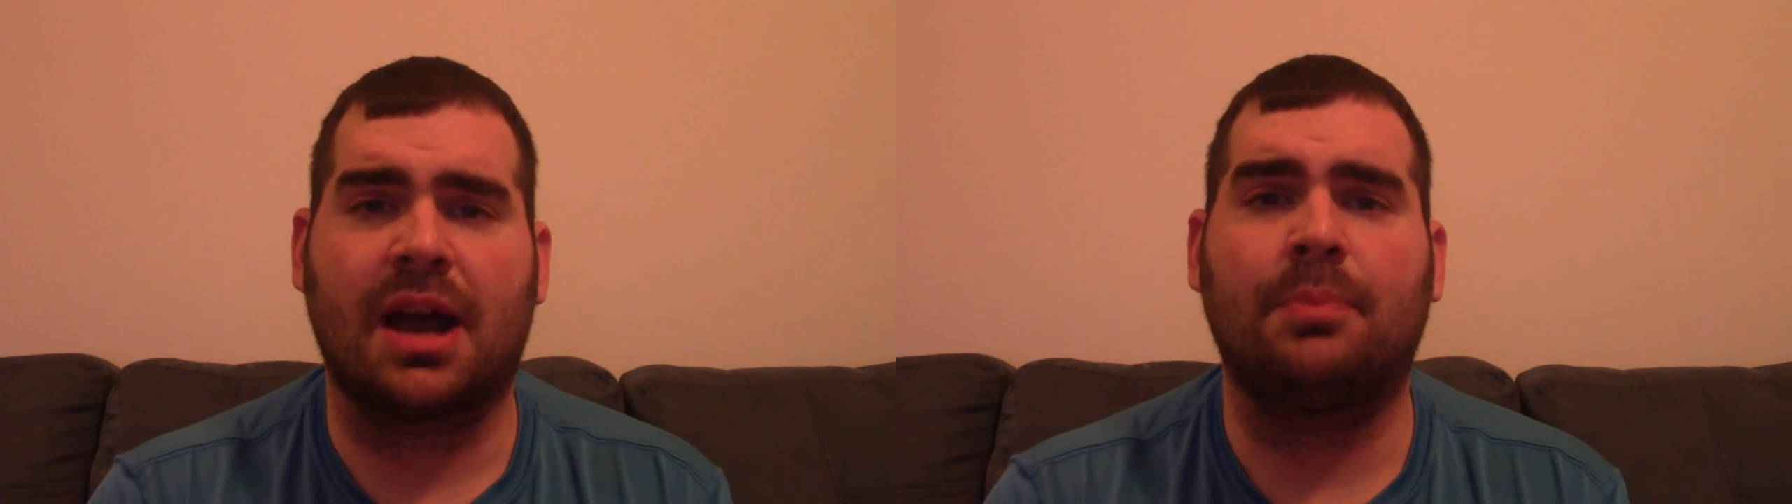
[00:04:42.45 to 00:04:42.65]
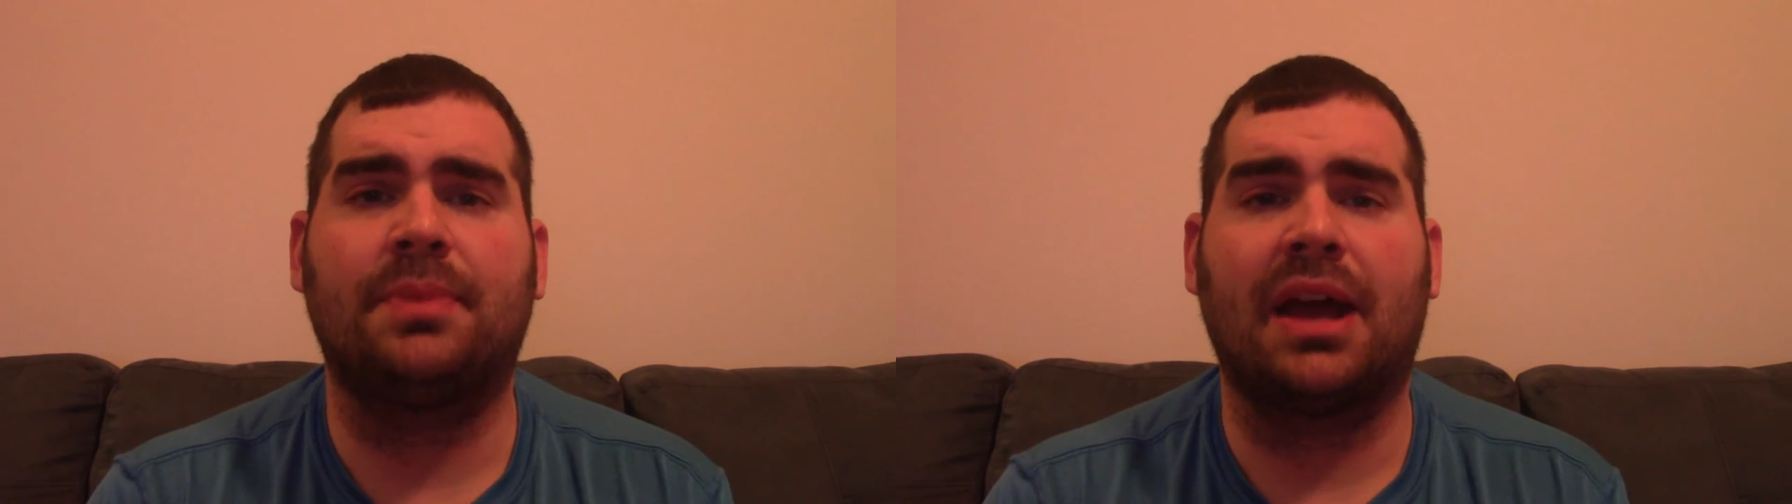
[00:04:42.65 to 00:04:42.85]

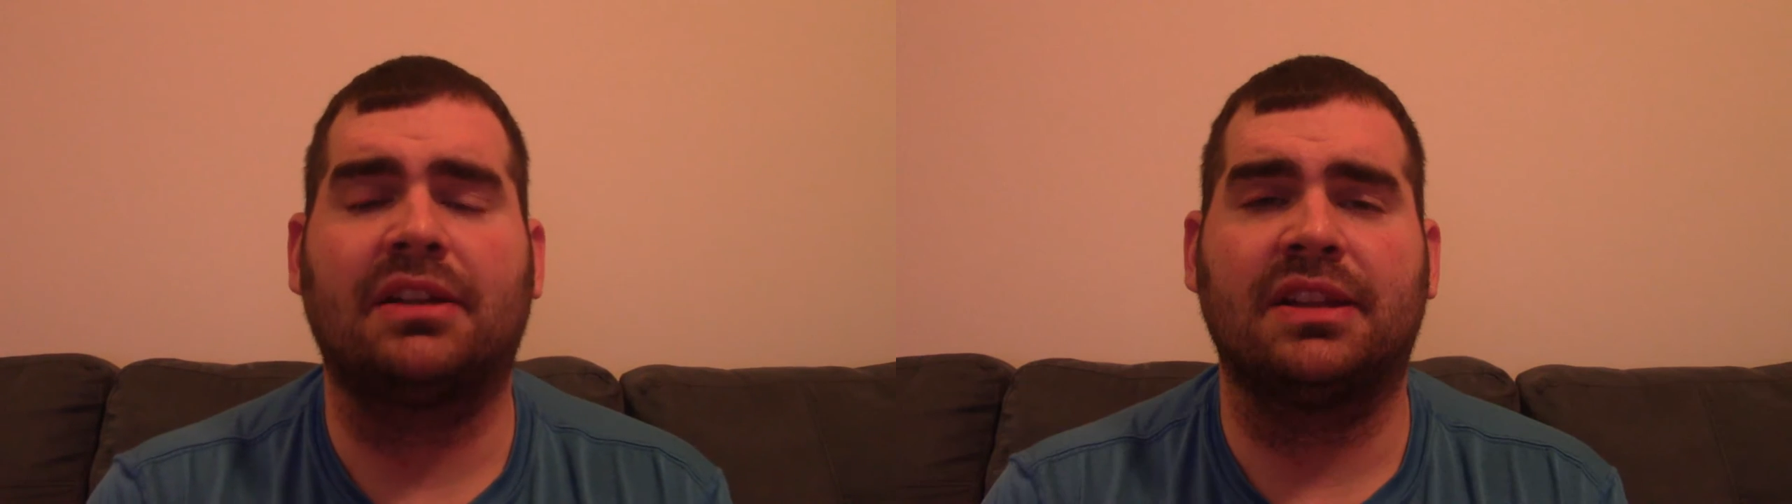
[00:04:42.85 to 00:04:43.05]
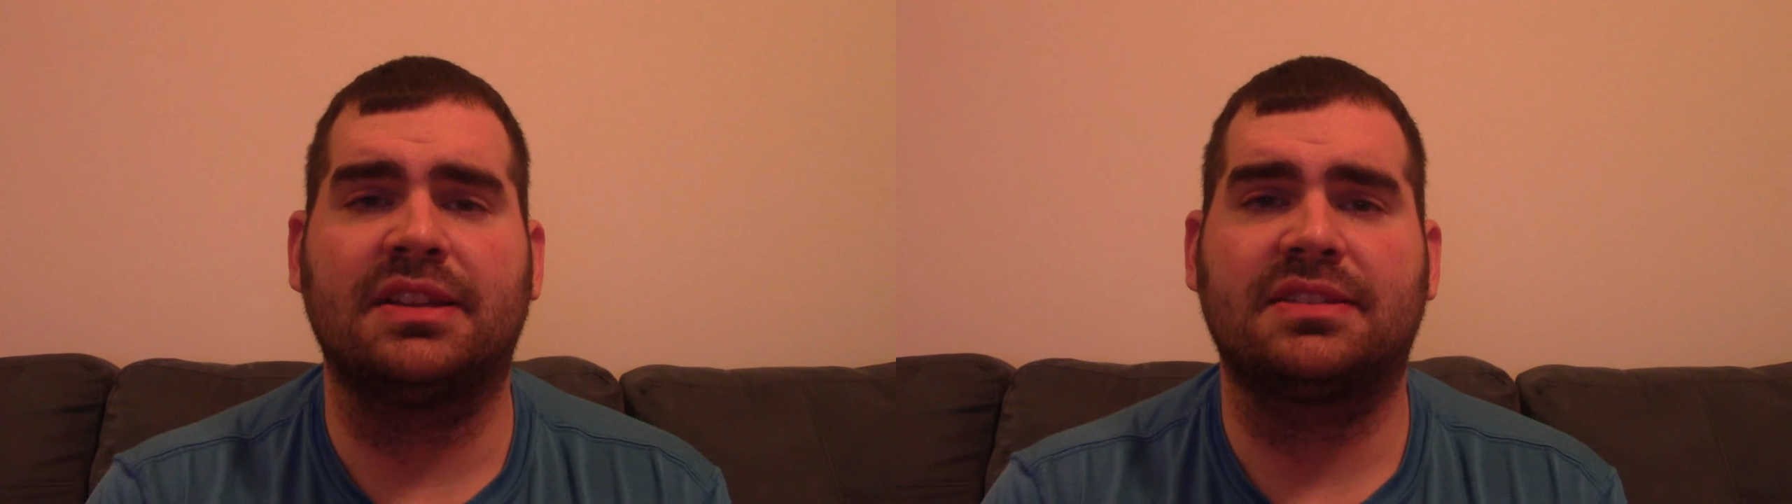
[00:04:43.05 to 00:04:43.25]
up
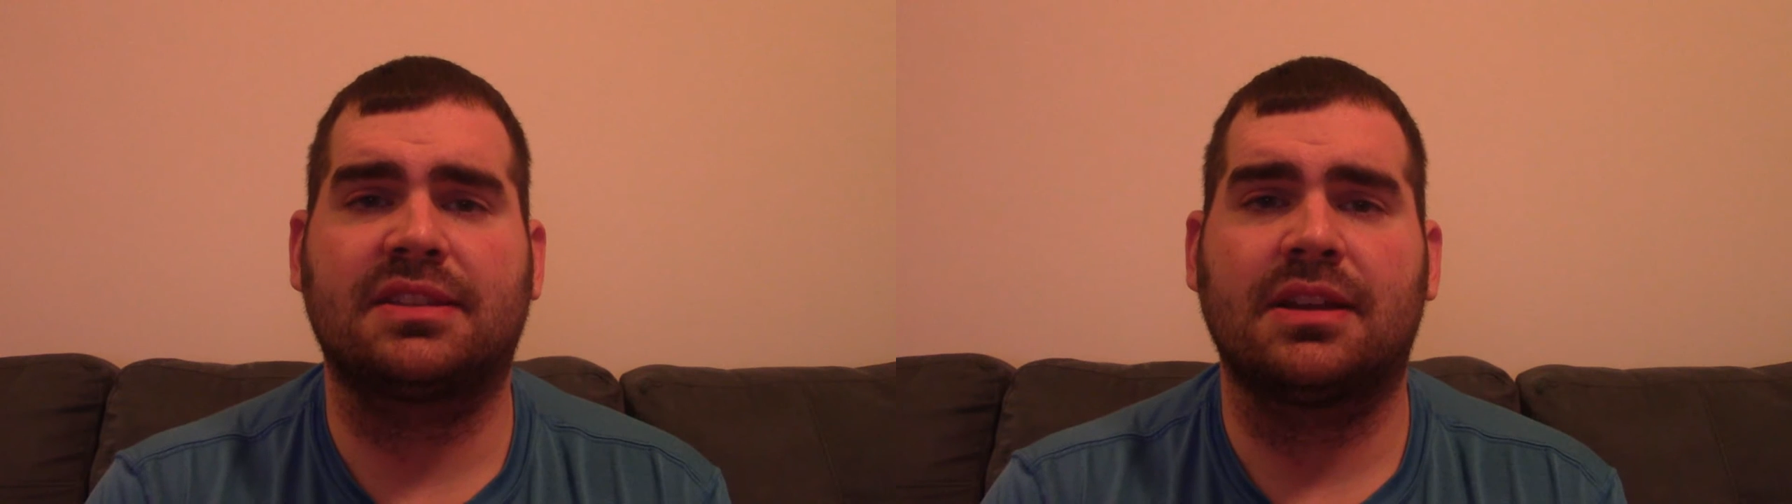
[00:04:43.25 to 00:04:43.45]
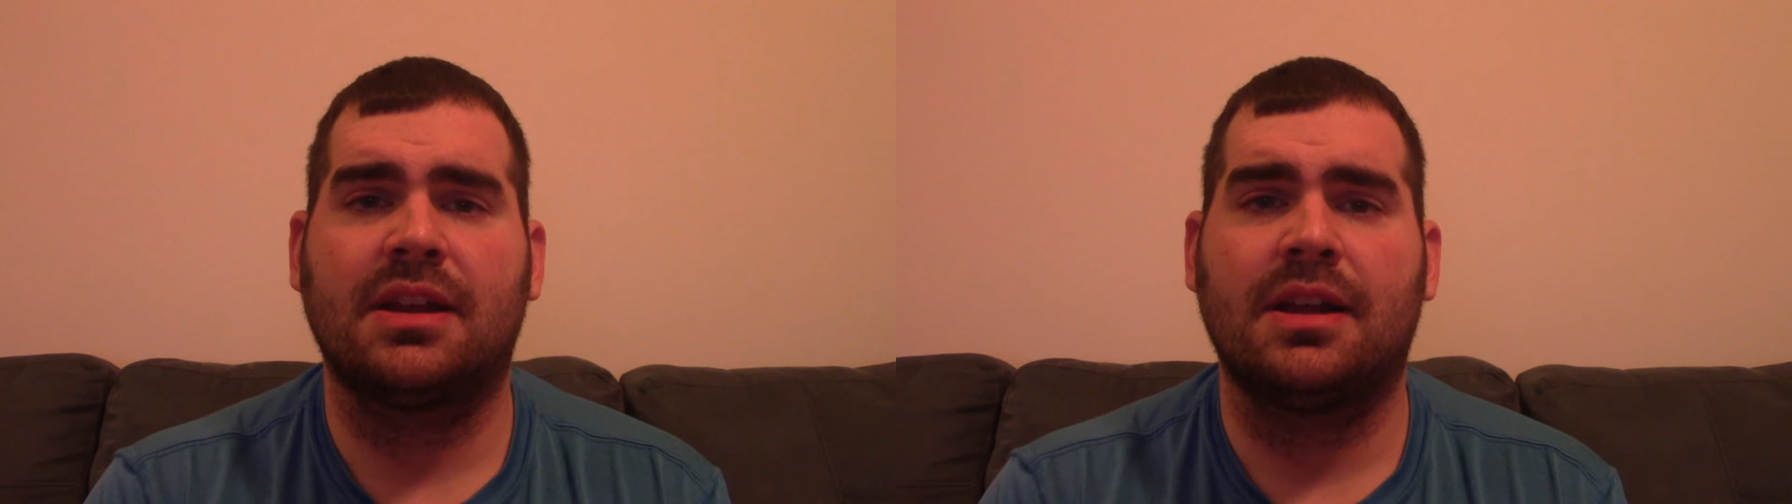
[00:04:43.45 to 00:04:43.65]
that list